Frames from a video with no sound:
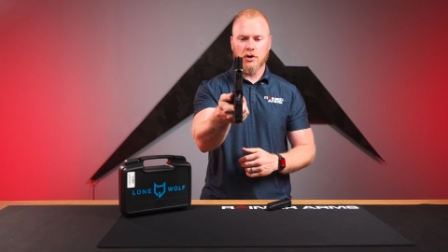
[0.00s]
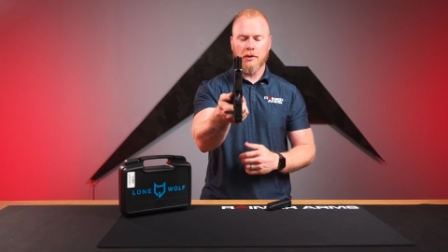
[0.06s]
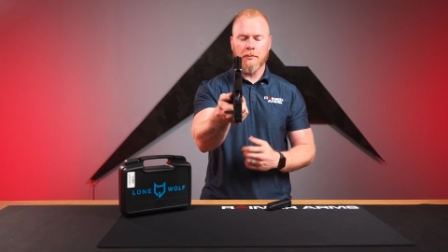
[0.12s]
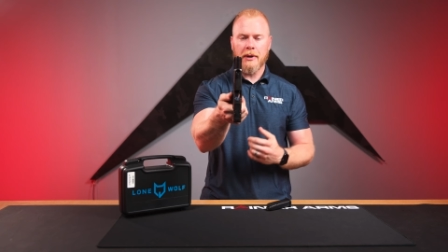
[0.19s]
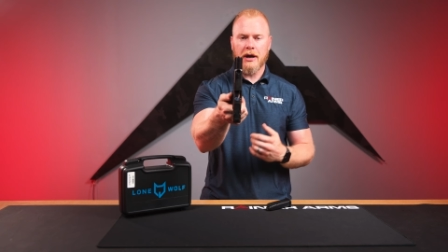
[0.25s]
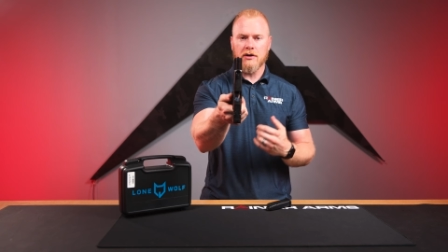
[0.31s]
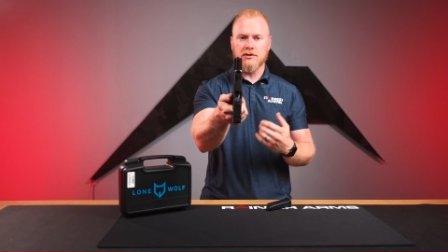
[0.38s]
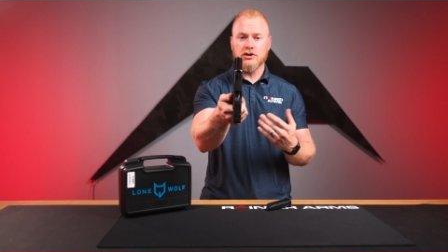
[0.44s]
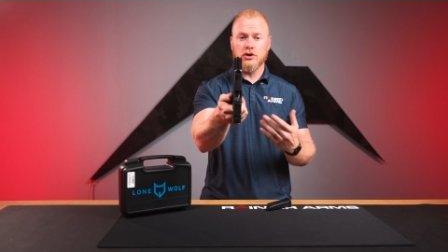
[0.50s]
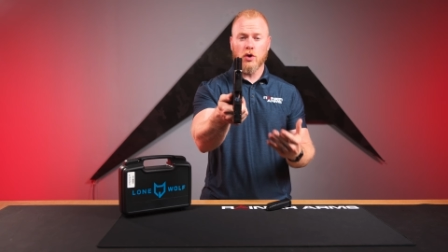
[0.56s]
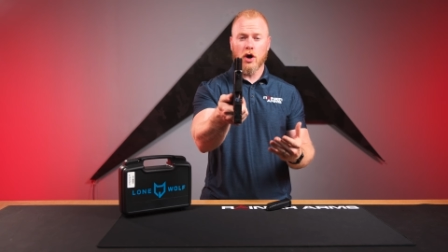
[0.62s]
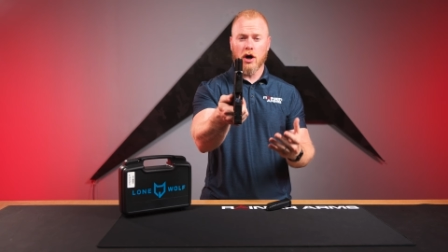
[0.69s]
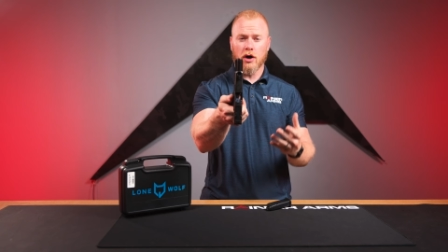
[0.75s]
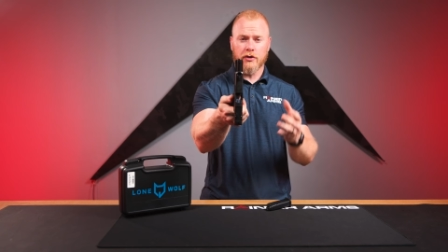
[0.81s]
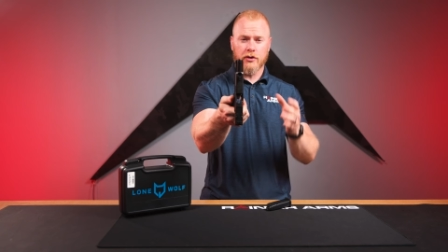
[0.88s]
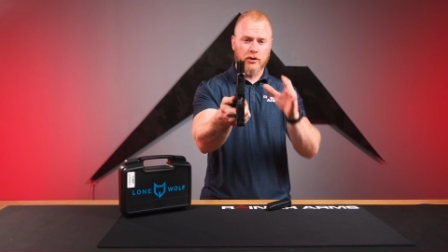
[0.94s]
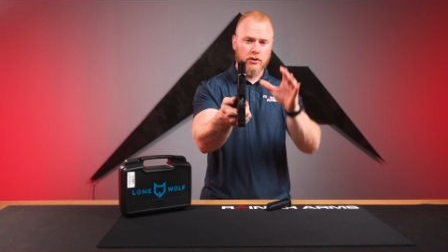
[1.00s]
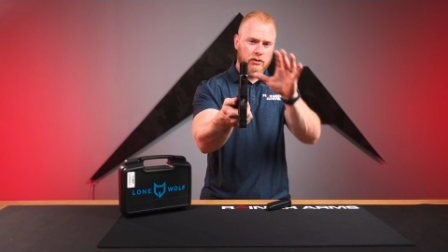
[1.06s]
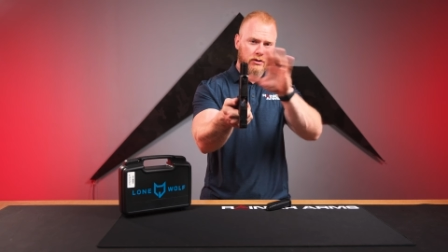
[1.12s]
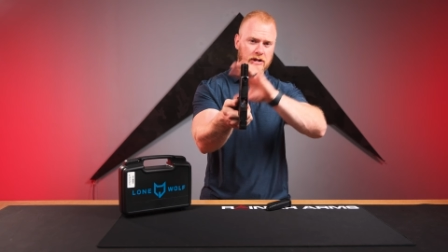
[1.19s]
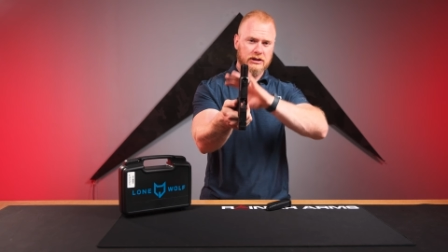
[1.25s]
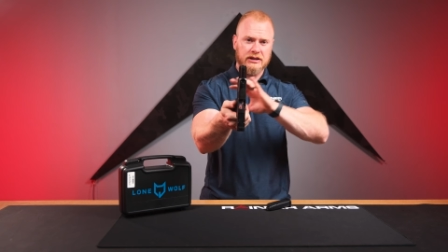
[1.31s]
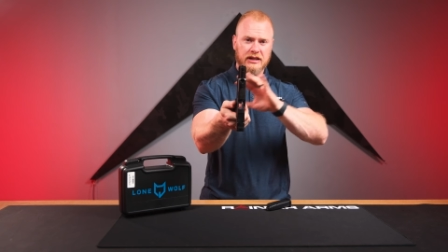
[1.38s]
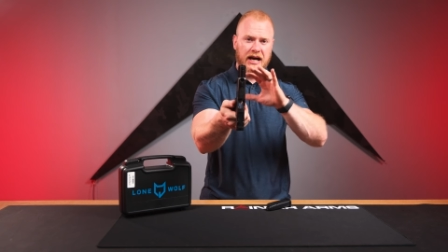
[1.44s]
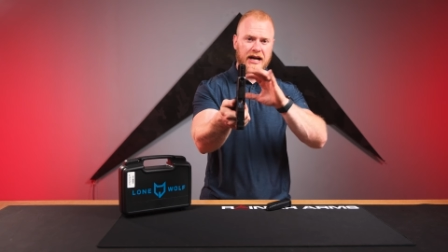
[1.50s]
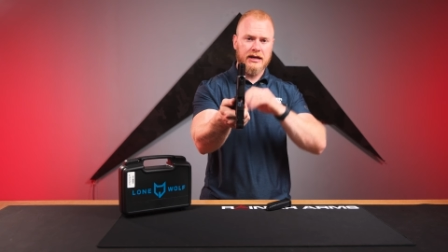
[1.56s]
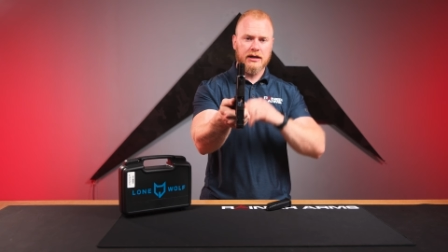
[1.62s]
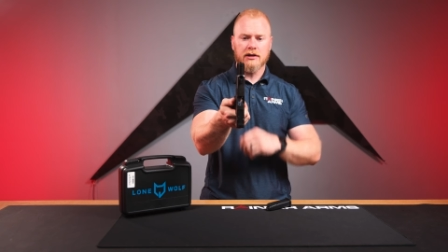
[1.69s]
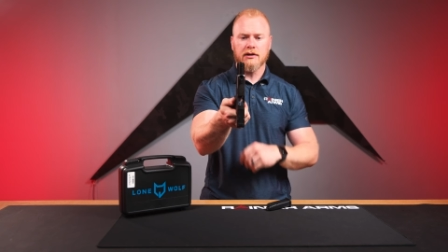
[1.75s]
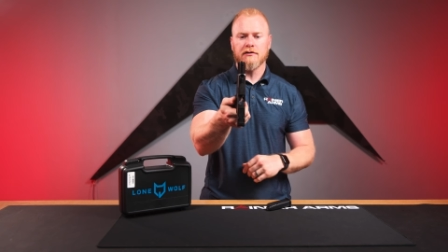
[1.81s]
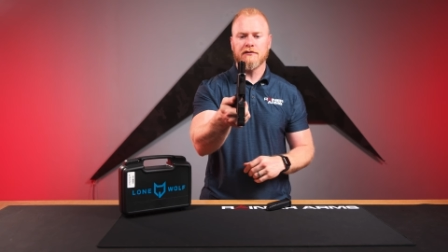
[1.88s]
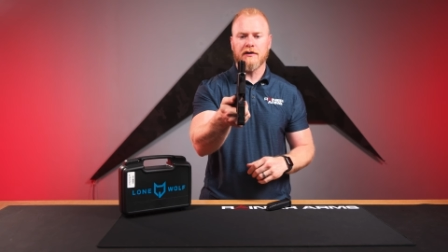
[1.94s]
compared to other
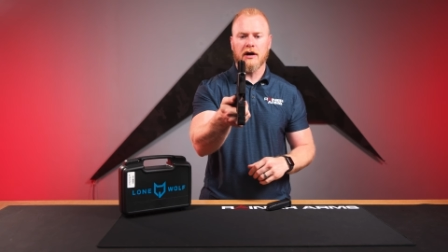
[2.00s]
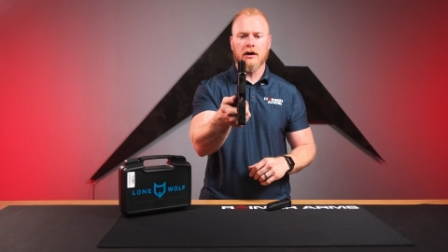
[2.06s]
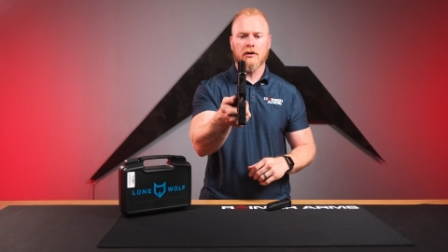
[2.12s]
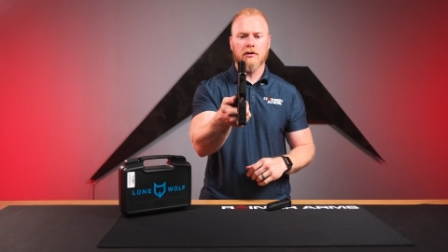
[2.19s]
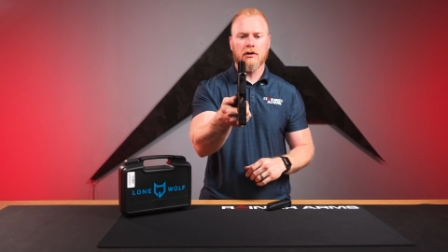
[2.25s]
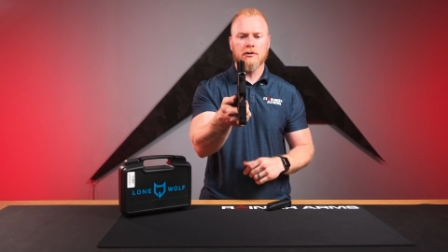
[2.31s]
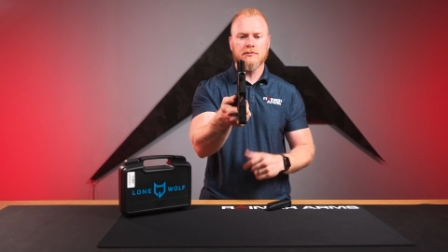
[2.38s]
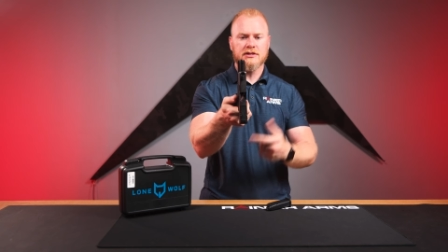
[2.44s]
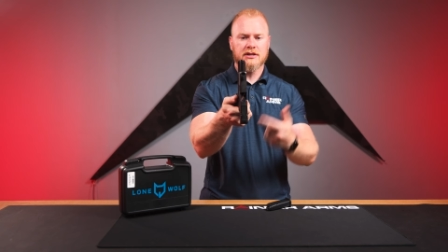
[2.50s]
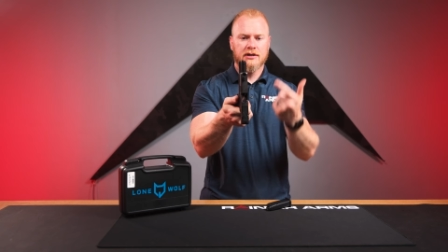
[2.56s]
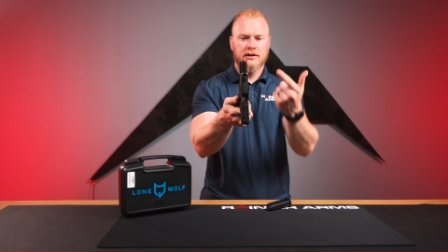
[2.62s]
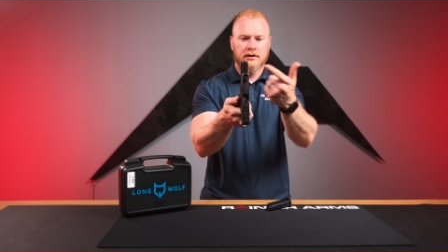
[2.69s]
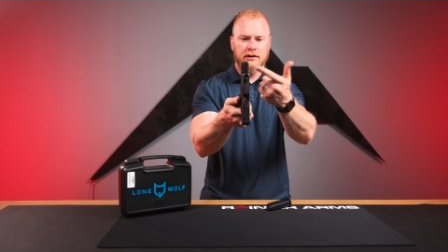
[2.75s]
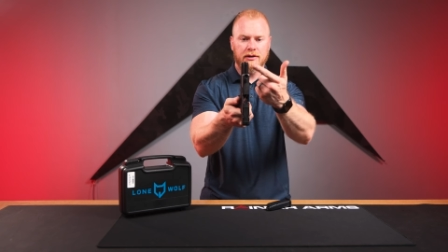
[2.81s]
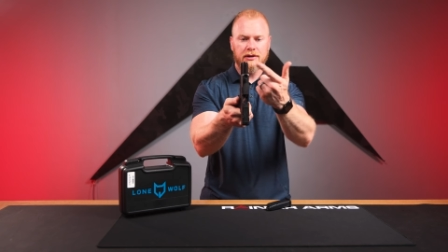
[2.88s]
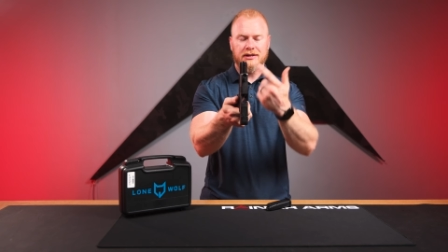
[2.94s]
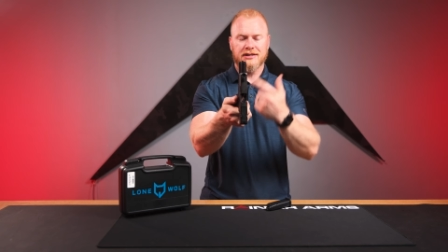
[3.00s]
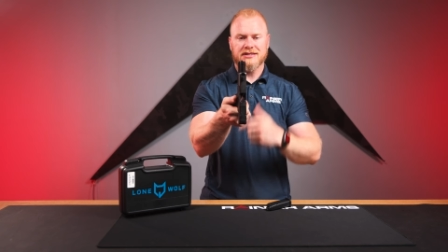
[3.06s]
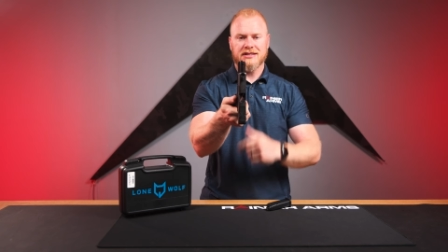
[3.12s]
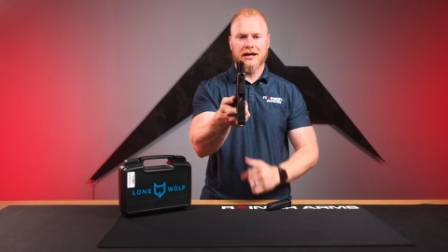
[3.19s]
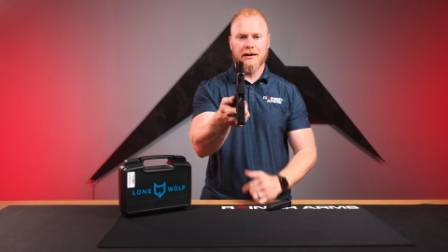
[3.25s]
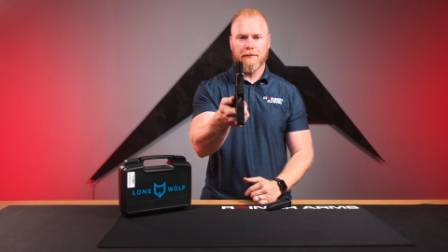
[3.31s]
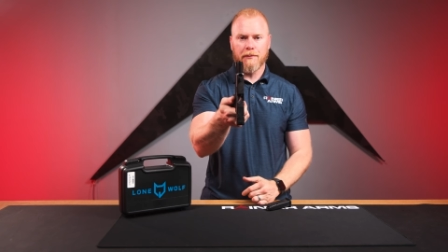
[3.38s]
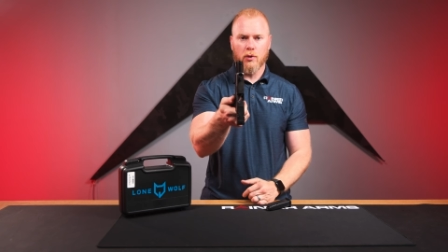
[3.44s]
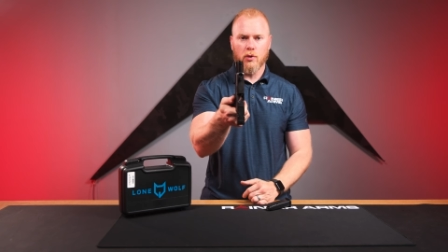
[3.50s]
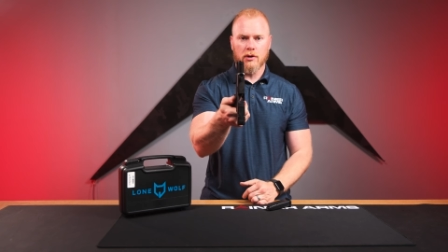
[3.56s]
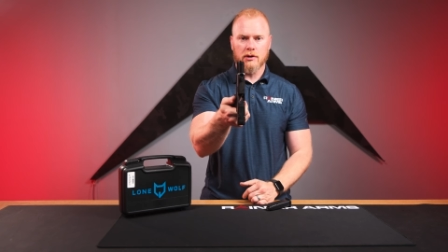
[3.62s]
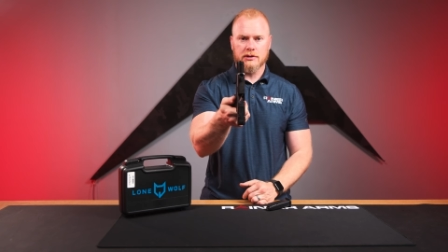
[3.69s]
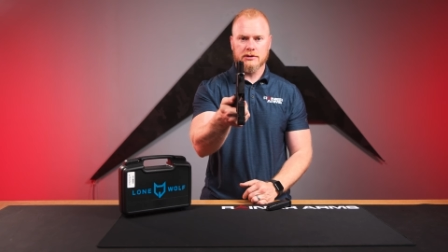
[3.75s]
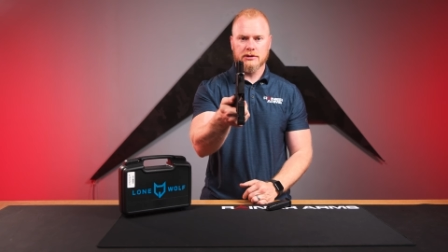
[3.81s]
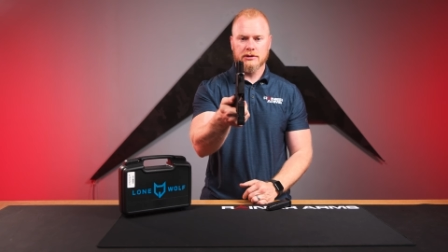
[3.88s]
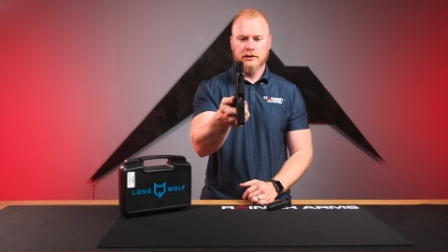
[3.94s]
like firearms. And it's that
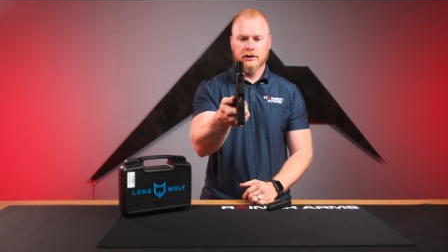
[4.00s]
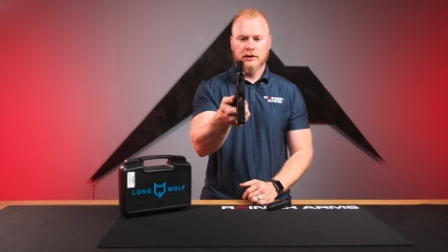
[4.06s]
port